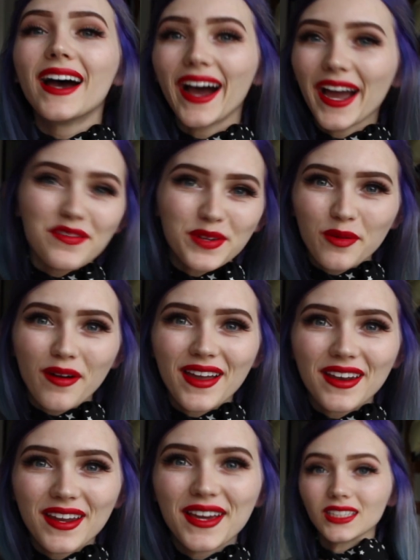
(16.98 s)
Hi
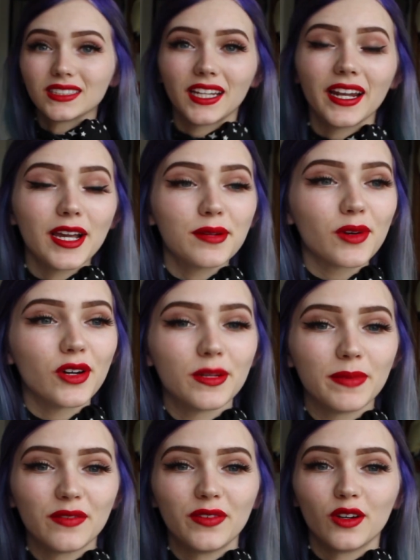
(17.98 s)
everyone! Today I'm going
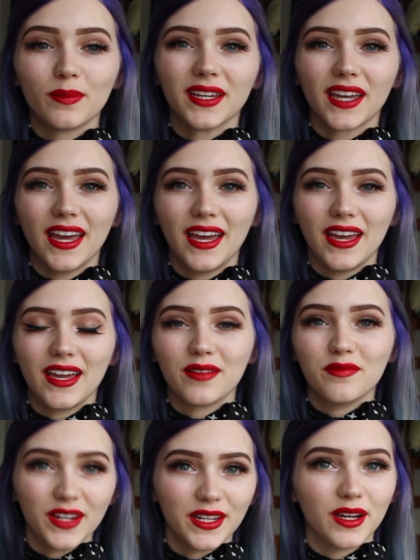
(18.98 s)
to be filming
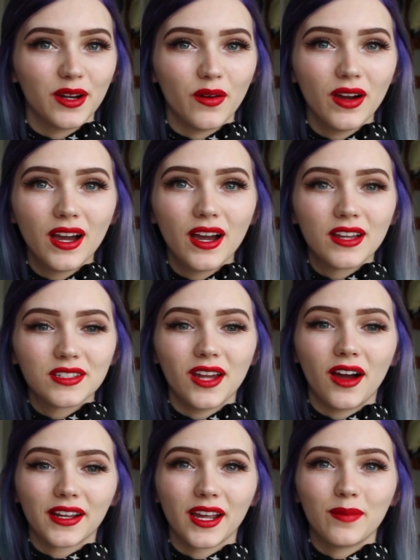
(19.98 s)
a video
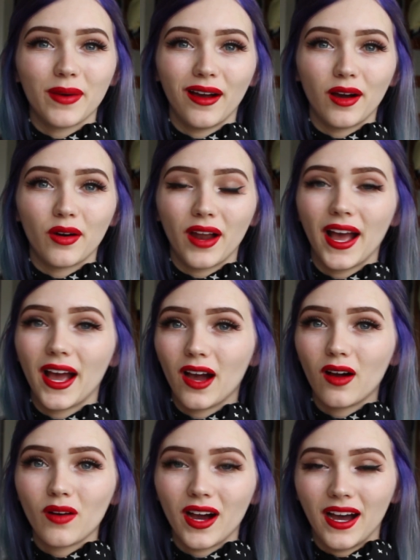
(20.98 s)
talking about
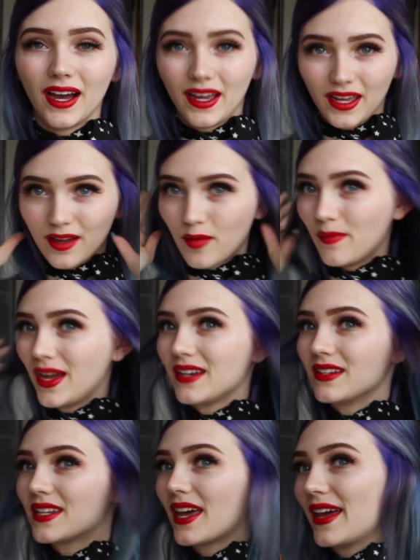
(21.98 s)
how I
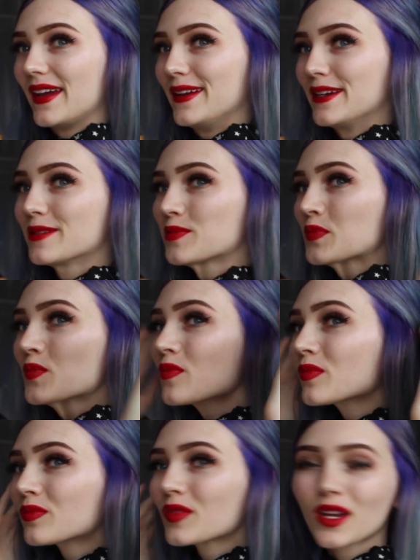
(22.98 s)
maintain
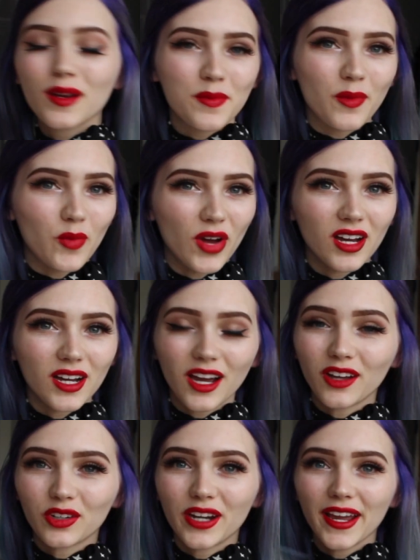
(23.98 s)

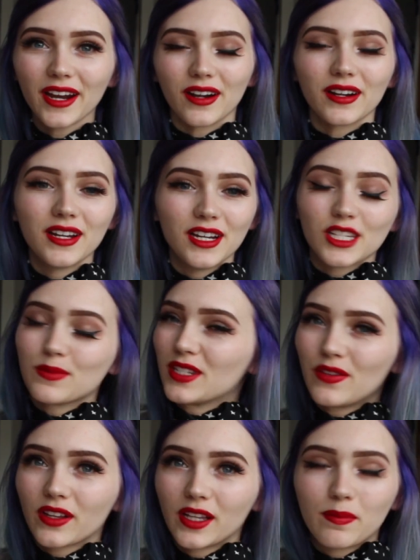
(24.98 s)
colored hair,
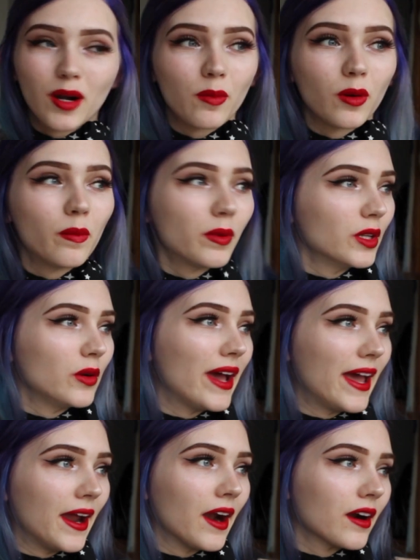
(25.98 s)
specifically purple blue
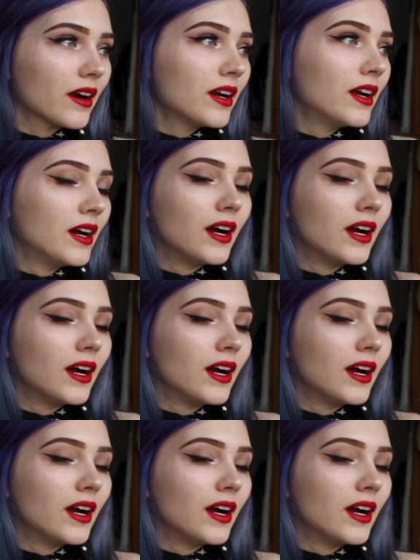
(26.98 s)
hair.